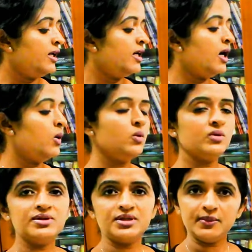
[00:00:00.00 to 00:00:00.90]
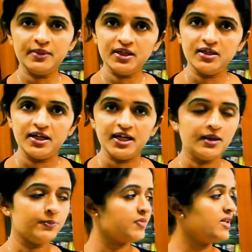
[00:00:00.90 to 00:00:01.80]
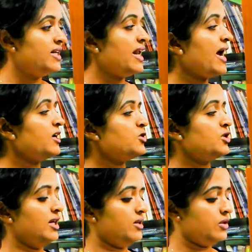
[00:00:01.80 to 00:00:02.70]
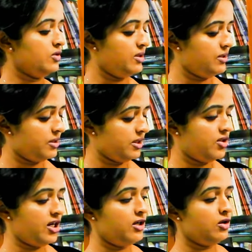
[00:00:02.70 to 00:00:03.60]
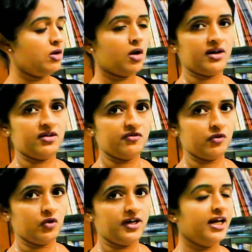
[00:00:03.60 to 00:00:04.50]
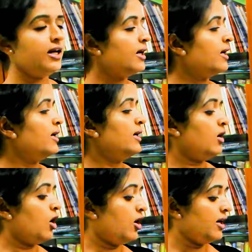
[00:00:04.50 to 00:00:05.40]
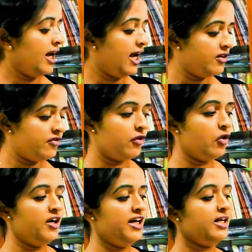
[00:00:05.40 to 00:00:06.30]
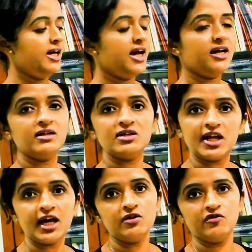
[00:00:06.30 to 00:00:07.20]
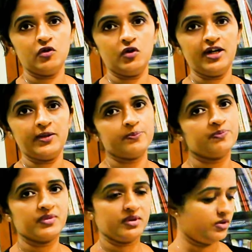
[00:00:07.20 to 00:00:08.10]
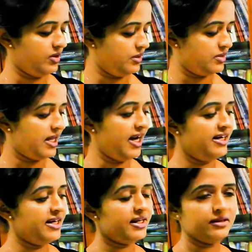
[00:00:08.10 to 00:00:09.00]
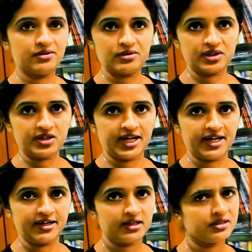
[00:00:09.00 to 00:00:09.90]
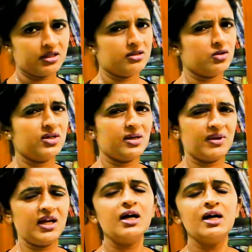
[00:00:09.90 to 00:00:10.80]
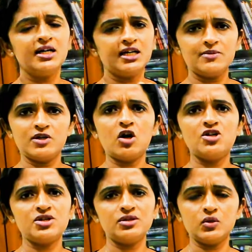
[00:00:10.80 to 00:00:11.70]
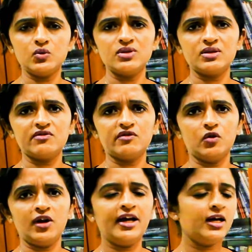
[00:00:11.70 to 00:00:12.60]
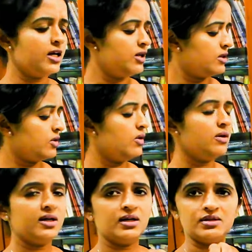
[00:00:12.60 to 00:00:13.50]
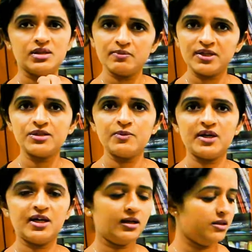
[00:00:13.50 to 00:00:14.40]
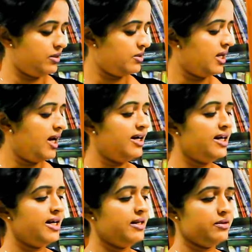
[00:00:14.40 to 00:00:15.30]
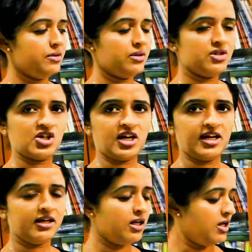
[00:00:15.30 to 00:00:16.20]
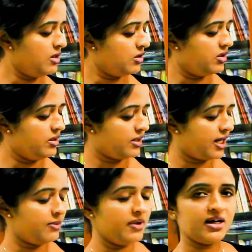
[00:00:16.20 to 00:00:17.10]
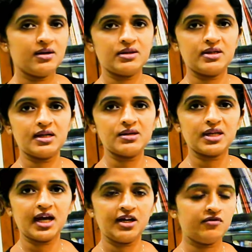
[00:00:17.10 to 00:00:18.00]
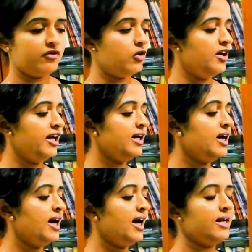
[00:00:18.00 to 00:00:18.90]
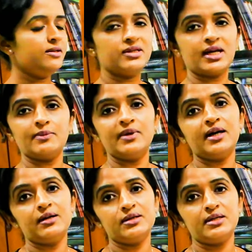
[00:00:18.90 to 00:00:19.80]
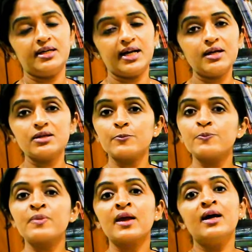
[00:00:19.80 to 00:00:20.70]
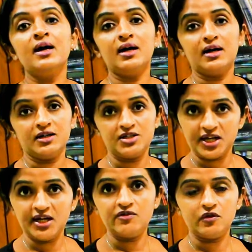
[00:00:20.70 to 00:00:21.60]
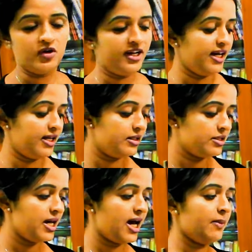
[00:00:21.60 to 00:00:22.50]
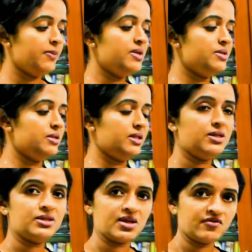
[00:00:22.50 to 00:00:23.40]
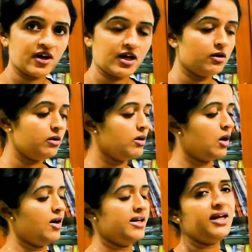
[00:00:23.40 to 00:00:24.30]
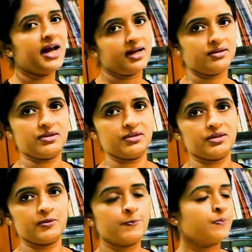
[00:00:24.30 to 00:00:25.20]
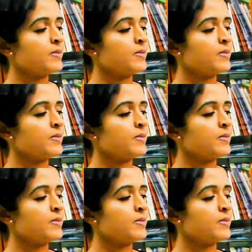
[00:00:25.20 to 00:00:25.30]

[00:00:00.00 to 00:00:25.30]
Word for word: Now, similarly, laterally, so this is the craniocaudal folding or head folding and tail folding. So this is the head end and this is the tail end, isn't it? So there are many terminologies used in the folding. So uh, simply speaking, this is the head end and this is the tail end. So this can be considered as head folding and this can be considered as uh, tail folding, and this happens in the cephalocaudal axis.